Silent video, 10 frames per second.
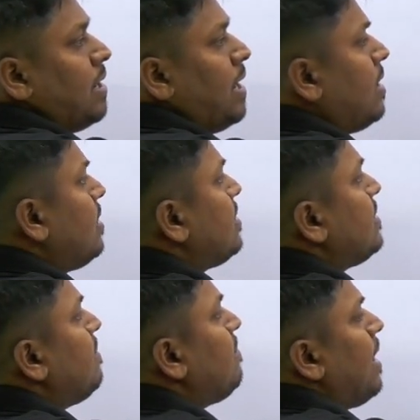had
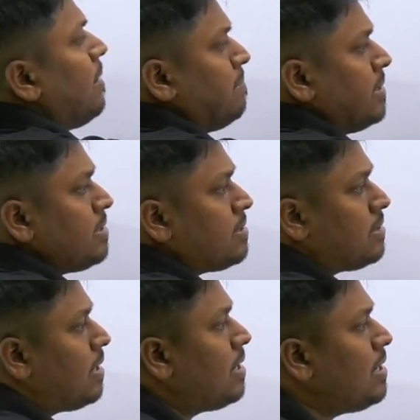some apples
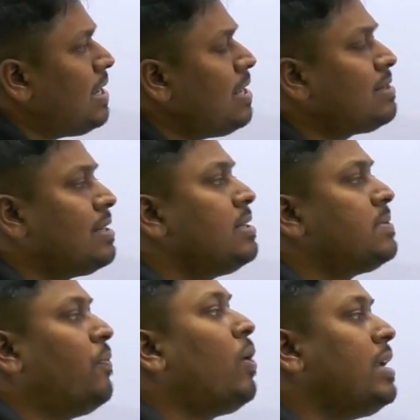and he sells
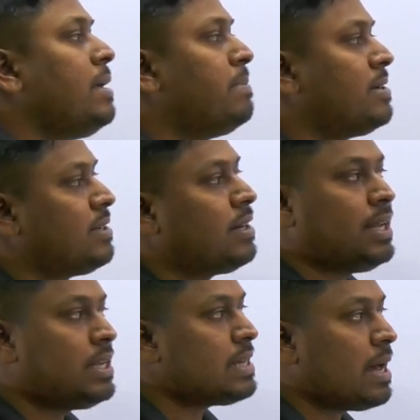
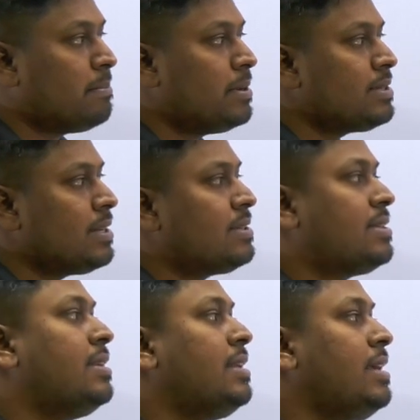40% apples and
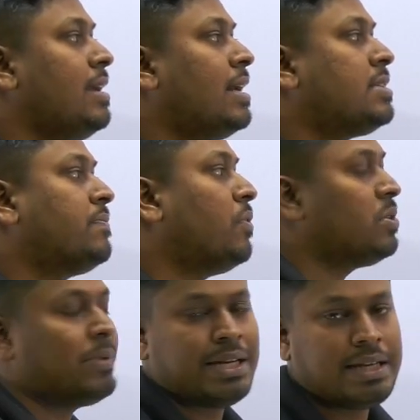still he has
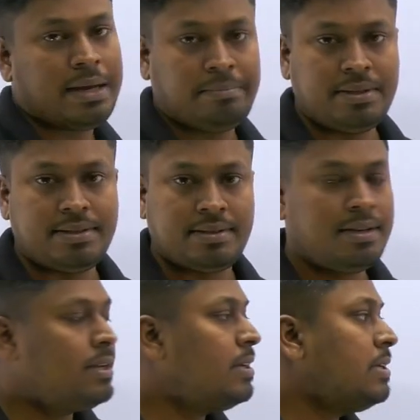420 apples.
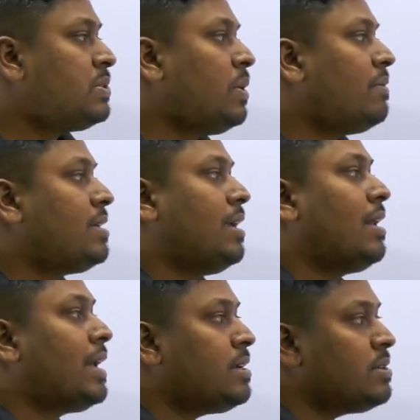So our
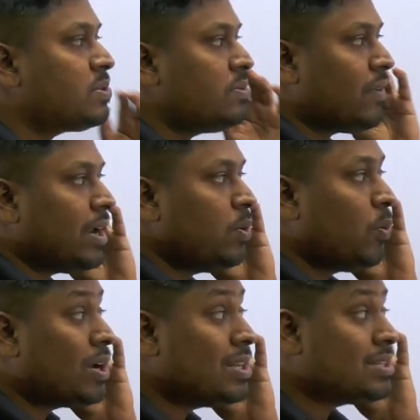target is to find
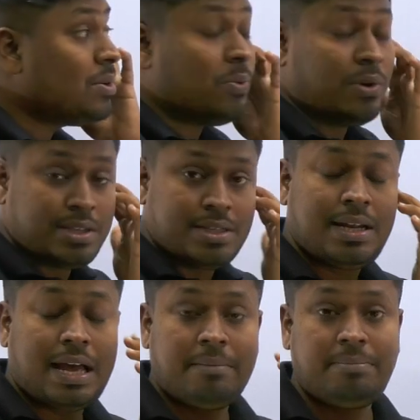what is the
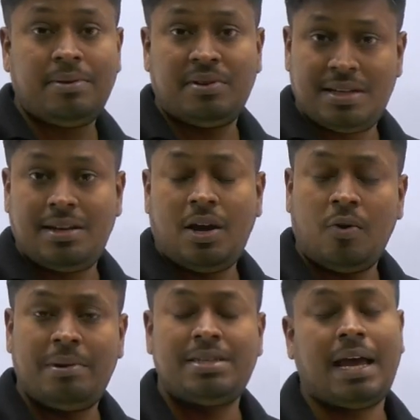original apple, originally how
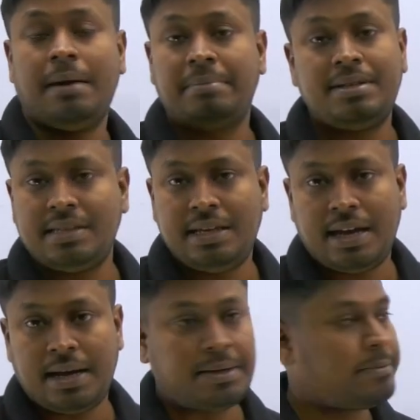much apples he
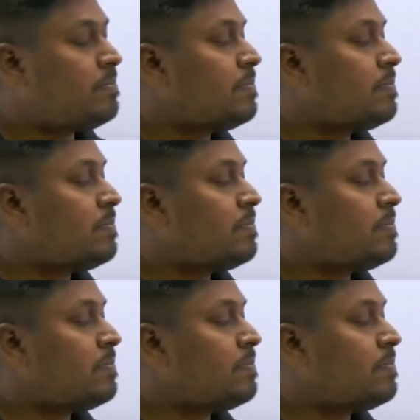had.